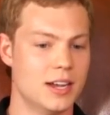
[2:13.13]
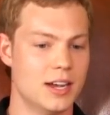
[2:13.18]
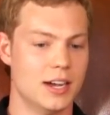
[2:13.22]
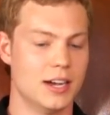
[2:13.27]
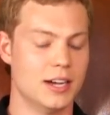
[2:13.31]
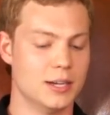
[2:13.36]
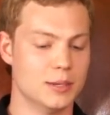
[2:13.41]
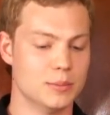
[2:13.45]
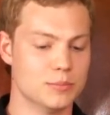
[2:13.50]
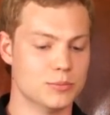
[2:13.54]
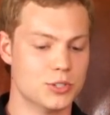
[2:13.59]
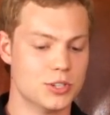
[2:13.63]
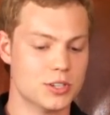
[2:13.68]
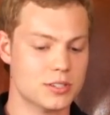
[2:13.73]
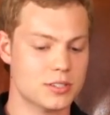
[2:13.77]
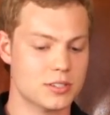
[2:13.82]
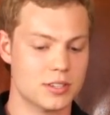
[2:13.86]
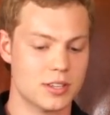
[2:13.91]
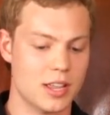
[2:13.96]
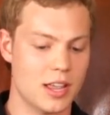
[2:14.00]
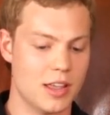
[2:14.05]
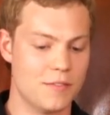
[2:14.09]
um,
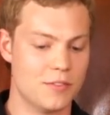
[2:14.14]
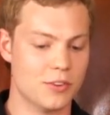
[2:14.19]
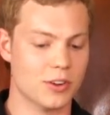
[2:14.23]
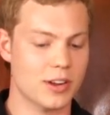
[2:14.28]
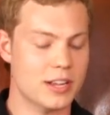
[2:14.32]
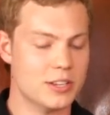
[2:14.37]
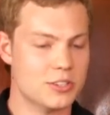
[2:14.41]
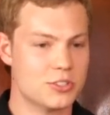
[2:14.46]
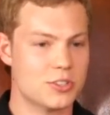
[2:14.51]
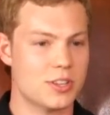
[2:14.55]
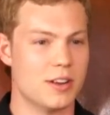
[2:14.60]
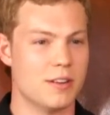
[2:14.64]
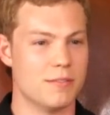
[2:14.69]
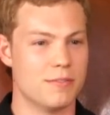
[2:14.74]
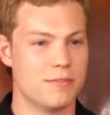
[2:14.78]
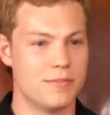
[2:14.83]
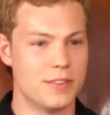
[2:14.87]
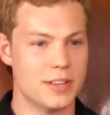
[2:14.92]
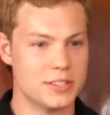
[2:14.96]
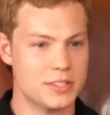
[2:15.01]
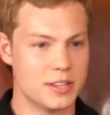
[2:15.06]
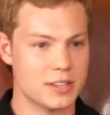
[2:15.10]
just if you're interested in
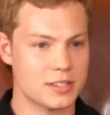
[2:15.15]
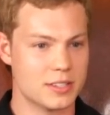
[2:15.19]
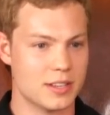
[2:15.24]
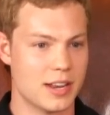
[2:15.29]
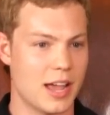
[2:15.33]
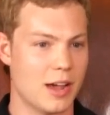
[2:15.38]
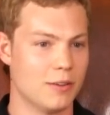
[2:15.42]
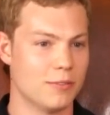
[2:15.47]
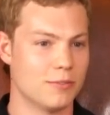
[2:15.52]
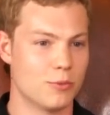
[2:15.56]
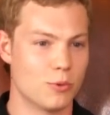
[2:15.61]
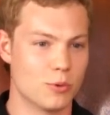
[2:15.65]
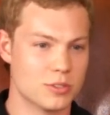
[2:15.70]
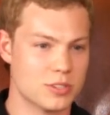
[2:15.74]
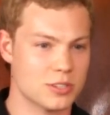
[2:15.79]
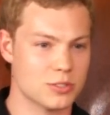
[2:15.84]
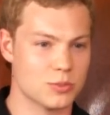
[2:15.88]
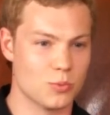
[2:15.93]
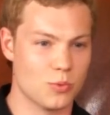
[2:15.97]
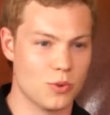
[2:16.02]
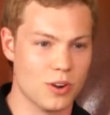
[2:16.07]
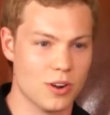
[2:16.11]
physics and how
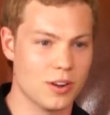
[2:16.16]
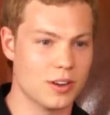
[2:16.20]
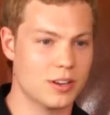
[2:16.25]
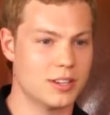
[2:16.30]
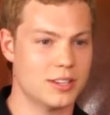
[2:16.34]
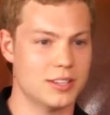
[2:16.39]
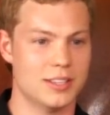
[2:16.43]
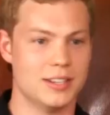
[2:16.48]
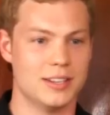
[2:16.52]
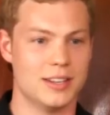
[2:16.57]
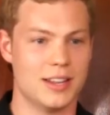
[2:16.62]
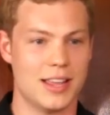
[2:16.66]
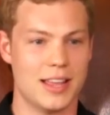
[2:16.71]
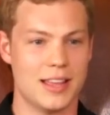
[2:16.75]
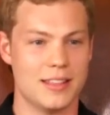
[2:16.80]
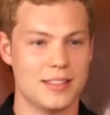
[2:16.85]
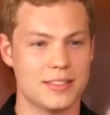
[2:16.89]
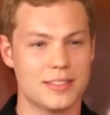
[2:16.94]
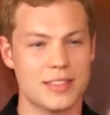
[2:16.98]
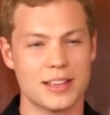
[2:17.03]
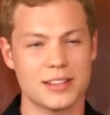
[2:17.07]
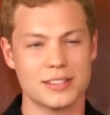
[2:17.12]
forces work and,
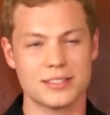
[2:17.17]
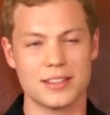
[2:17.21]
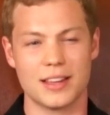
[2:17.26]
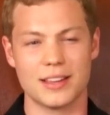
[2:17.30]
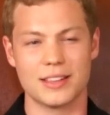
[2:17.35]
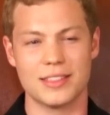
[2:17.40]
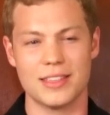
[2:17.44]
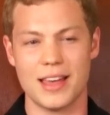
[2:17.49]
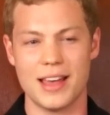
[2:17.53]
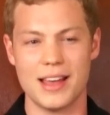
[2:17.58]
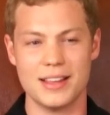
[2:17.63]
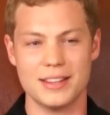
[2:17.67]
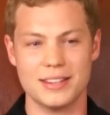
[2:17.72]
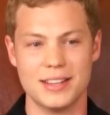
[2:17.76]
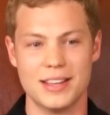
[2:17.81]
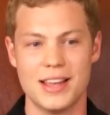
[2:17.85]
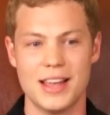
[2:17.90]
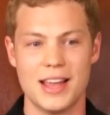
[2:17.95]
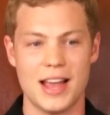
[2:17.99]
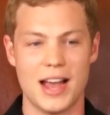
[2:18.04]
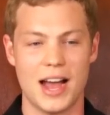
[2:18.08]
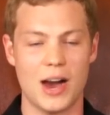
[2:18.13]
and things like that
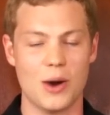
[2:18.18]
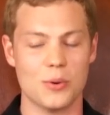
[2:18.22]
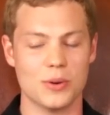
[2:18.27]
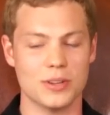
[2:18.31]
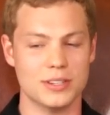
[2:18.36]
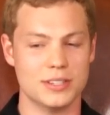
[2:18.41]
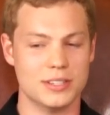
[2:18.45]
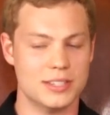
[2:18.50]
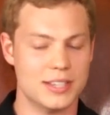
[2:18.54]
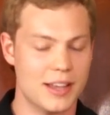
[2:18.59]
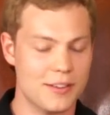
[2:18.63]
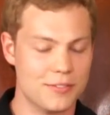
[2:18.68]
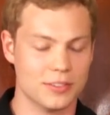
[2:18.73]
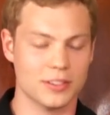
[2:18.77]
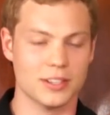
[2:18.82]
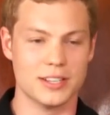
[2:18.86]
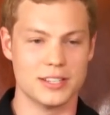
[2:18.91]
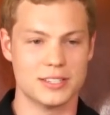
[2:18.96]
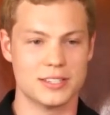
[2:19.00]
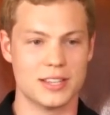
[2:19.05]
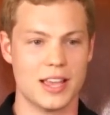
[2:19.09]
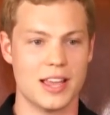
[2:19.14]
i would
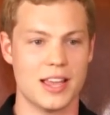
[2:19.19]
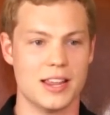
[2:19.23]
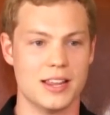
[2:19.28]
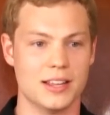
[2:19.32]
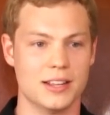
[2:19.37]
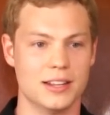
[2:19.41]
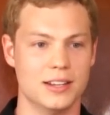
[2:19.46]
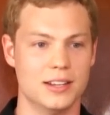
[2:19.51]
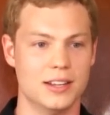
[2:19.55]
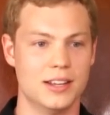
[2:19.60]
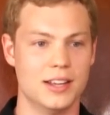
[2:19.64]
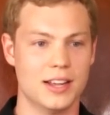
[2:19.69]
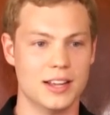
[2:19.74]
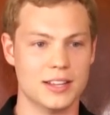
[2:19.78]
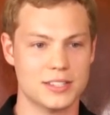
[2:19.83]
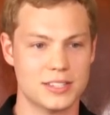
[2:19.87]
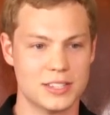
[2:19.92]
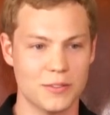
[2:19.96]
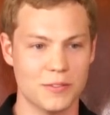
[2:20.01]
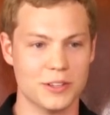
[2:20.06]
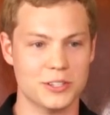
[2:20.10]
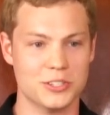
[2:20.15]
definitely say a
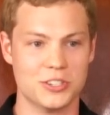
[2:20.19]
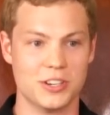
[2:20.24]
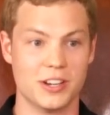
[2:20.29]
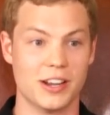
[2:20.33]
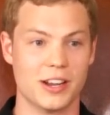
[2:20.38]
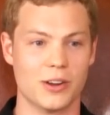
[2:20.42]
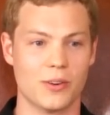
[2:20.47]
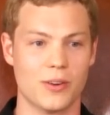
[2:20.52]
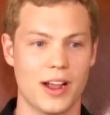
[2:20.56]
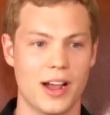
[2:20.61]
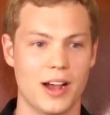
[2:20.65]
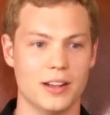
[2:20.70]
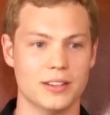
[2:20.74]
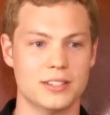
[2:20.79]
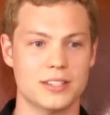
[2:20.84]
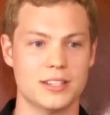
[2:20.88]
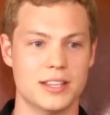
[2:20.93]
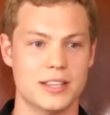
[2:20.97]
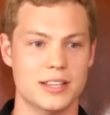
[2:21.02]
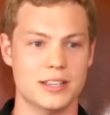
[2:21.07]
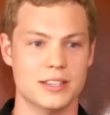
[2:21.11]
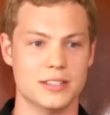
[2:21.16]
civil engineering
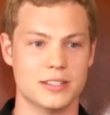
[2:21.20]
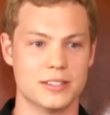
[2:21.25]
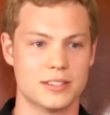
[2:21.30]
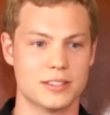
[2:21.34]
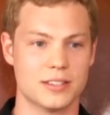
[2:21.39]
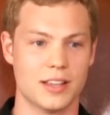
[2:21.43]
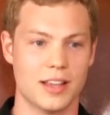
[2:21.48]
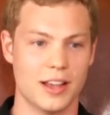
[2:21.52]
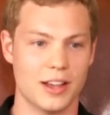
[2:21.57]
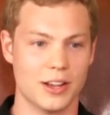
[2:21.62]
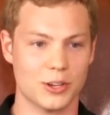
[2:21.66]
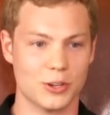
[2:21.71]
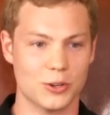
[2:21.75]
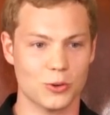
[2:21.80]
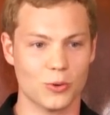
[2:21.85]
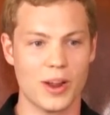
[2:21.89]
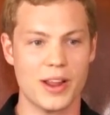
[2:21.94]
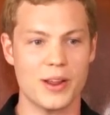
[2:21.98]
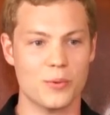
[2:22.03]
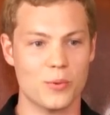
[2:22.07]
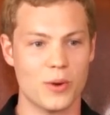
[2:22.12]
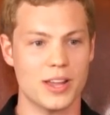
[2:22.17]
route is a
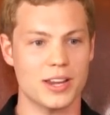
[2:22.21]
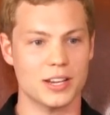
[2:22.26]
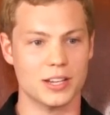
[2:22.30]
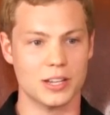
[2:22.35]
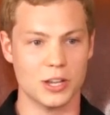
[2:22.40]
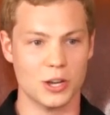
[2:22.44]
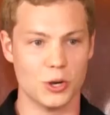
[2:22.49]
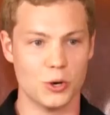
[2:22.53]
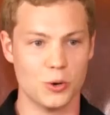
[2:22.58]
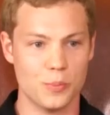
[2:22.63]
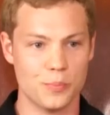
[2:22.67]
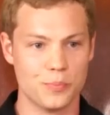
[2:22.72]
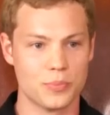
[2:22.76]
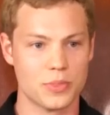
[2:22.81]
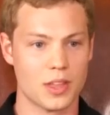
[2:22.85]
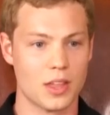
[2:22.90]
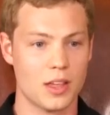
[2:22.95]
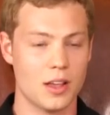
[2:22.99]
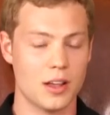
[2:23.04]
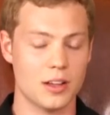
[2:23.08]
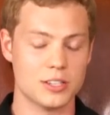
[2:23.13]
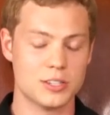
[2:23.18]
great way to go
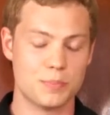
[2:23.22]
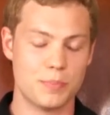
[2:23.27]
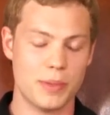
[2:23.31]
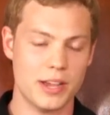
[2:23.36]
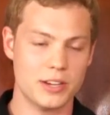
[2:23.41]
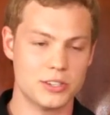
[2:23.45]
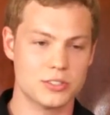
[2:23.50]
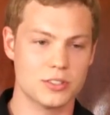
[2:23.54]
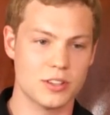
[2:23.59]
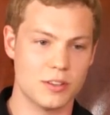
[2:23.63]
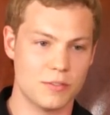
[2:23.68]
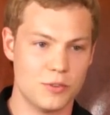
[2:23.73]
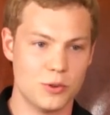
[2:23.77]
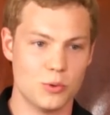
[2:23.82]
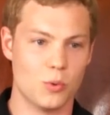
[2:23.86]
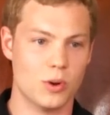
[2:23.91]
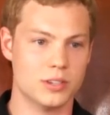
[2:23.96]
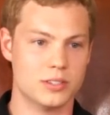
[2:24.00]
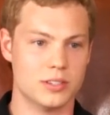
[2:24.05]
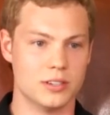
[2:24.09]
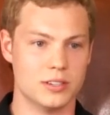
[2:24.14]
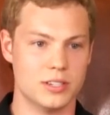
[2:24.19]
especially if you
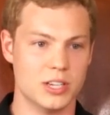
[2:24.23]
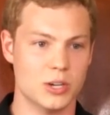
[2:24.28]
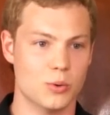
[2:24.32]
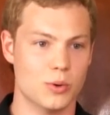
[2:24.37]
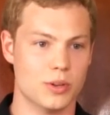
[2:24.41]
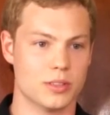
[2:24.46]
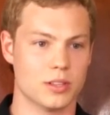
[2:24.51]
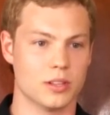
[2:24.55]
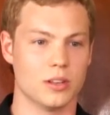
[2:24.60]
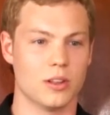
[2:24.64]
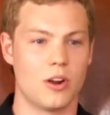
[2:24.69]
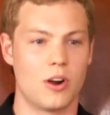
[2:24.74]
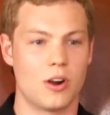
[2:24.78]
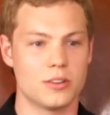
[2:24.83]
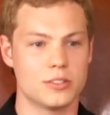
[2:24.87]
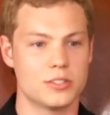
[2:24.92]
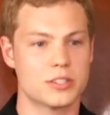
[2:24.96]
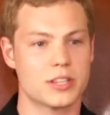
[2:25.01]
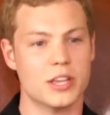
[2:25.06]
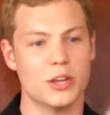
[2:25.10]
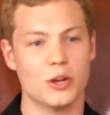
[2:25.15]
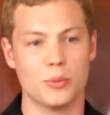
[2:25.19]
want to deal with
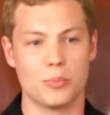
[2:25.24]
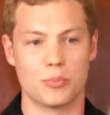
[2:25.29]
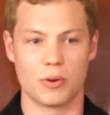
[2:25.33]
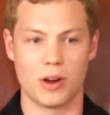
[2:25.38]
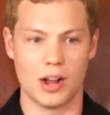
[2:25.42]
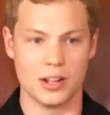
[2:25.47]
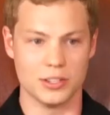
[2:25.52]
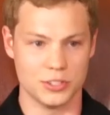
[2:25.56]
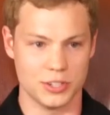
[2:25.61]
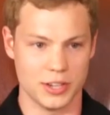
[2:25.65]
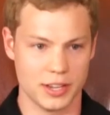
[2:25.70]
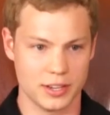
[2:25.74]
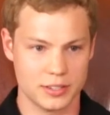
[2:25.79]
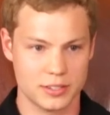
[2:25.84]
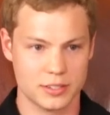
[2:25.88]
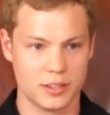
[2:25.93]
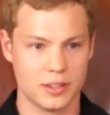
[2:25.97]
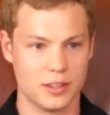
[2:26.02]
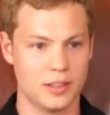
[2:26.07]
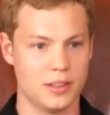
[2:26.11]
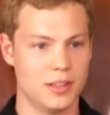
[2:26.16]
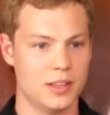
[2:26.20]
large scale projects